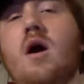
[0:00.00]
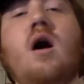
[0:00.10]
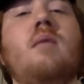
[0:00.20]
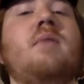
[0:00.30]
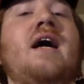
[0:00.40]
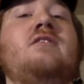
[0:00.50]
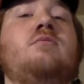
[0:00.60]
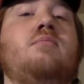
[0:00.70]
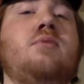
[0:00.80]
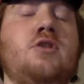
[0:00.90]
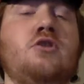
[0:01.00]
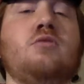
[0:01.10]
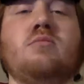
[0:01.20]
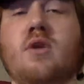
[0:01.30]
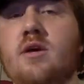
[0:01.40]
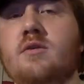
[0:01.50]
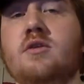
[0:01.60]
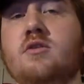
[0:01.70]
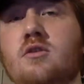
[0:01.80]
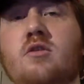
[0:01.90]
Um, as a position player,
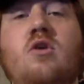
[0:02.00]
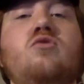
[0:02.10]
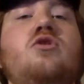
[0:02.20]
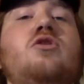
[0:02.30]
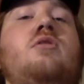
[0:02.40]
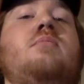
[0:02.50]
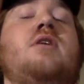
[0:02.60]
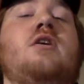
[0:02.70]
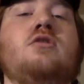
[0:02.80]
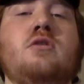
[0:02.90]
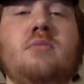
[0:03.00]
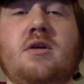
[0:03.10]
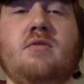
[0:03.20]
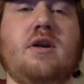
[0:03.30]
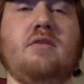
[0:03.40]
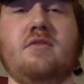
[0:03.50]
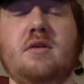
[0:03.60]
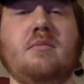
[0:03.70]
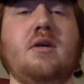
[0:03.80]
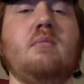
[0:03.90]
is the closest to potentially being ready if he
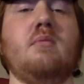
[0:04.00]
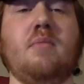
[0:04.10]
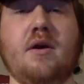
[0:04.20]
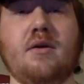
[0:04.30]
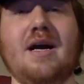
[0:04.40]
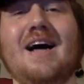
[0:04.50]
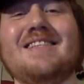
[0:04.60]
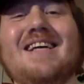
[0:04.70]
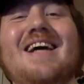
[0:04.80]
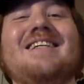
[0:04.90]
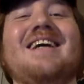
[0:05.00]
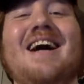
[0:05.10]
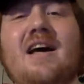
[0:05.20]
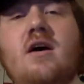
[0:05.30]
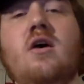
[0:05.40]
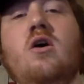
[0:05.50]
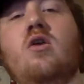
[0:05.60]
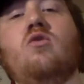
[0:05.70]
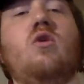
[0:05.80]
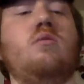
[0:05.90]
can become a better contact guy
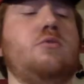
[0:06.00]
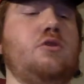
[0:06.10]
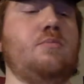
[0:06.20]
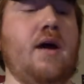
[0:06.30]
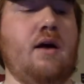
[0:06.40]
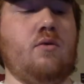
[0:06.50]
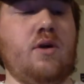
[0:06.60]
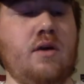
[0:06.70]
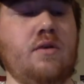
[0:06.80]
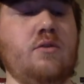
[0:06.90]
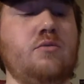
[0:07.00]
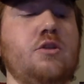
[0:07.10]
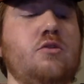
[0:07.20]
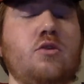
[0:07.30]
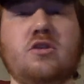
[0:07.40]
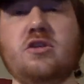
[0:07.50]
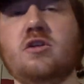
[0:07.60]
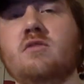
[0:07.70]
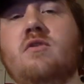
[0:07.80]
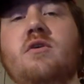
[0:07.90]
along with his power. And then Luis Garcia is
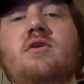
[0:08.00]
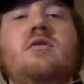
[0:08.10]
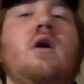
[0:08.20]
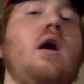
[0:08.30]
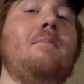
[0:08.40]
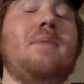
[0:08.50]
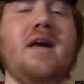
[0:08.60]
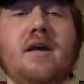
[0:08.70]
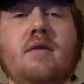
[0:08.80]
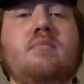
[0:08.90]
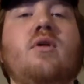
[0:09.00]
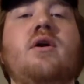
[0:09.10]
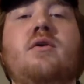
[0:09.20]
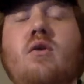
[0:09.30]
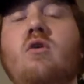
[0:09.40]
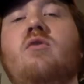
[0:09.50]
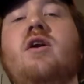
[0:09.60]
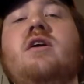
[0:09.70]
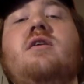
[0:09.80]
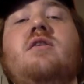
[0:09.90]
a very good picket player
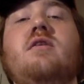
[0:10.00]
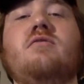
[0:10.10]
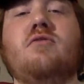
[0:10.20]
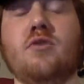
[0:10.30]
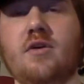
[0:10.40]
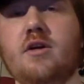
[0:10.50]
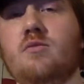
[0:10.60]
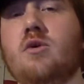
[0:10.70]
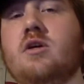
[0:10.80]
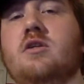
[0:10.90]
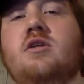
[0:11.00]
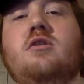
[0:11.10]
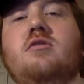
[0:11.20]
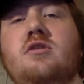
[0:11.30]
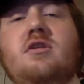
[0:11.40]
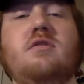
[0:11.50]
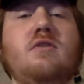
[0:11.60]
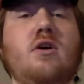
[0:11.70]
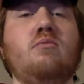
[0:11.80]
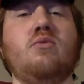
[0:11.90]
already in the infield that you want to continue to see
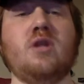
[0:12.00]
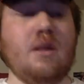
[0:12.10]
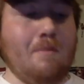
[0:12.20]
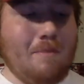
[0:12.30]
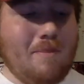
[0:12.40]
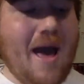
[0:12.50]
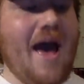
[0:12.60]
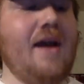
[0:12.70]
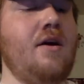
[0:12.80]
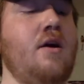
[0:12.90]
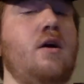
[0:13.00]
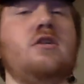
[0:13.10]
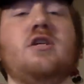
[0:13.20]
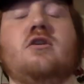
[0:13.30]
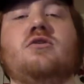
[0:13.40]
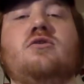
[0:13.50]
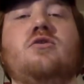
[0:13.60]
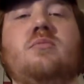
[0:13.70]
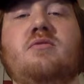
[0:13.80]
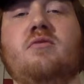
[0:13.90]
develop with the bat. Sounds a little
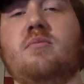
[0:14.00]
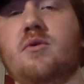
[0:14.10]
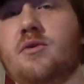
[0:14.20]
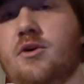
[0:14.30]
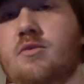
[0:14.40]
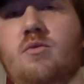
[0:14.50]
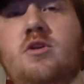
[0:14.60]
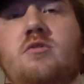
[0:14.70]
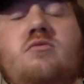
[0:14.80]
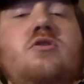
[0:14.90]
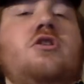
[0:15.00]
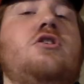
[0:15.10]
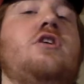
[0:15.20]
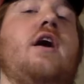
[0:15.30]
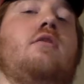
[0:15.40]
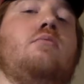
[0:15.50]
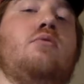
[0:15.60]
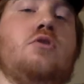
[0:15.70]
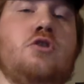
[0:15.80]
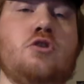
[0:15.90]
bit familiar to when you see scouting
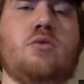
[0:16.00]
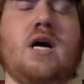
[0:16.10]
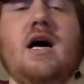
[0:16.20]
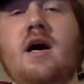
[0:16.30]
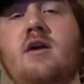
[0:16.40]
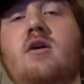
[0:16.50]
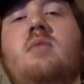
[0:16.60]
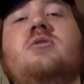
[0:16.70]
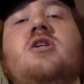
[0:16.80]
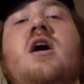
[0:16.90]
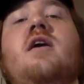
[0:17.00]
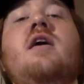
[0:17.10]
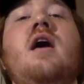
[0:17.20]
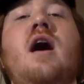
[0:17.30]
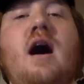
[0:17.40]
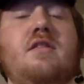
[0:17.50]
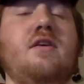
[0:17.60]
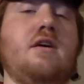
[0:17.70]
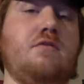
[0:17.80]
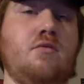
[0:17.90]
reports, just with a higher upside. I
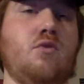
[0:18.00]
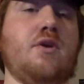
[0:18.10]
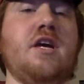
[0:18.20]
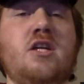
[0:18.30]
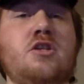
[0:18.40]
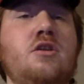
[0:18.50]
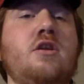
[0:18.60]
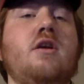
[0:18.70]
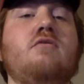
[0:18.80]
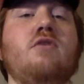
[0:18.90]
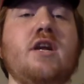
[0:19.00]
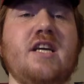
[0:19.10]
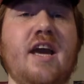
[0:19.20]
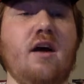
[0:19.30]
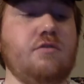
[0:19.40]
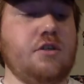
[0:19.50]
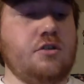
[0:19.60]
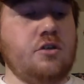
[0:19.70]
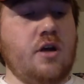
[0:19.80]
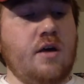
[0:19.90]
think if he really hits it, then a Freddy
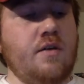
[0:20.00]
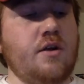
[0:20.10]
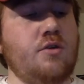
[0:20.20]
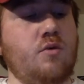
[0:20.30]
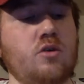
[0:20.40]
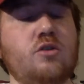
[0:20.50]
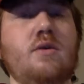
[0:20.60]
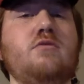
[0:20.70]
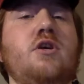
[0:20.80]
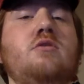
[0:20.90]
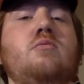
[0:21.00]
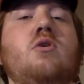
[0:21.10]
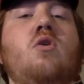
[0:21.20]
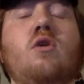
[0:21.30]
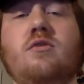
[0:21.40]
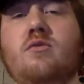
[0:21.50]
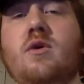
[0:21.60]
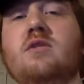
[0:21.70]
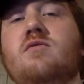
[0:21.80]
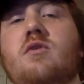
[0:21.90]
Galvis. And then you also have James McArthur, who
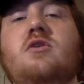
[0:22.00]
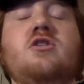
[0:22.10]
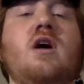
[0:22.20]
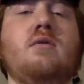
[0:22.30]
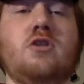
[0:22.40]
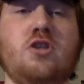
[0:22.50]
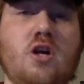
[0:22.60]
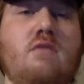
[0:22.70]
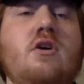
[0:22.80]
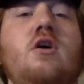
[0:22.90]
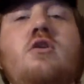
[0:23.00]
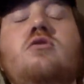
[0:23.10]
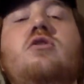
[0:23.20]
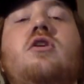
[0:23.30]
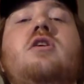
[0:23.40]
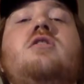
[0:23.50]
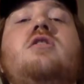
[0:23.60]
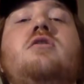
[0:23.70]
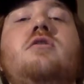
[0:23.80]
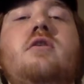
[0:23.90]
has very solid stuff, who's going to
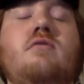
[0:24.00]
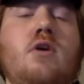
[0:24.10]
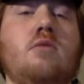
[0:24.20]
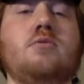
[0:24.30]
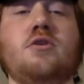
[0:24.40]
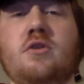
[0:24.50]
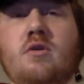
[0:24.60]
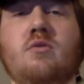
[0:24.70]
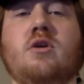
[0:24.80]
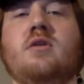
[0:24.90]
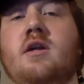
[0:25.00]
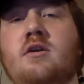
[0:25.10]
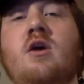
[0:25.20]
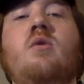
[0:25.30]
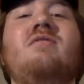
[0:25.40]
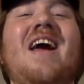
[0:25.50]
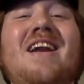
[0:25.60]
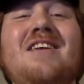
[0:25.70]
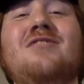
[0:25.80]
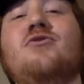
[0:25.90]
continue to develop, so you don't want to let go of
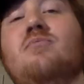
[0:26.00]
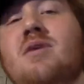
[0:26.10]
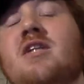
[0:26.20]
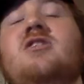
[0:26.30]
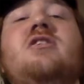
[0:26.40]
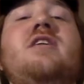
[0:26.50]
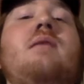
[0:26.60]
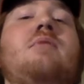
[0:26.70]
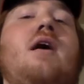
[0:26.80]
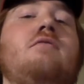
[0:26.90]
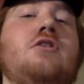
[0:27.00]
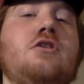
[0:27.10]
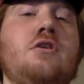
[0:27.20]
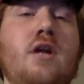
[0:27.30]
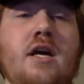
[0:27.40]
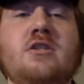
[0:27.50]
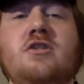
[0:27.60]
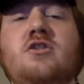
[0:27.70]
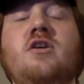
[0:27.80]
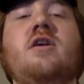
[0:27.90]
any good pitching depth. Obviously, like I
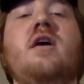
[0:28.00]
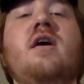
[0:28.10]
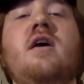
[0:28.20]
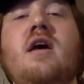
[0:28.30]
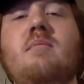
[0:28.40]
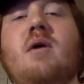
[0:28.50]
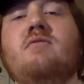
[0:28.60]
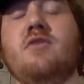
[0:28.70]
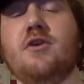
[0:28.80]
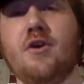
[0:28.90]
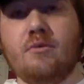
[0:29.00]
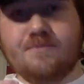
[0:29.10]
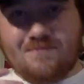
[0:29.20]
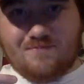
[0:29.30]
just said in my video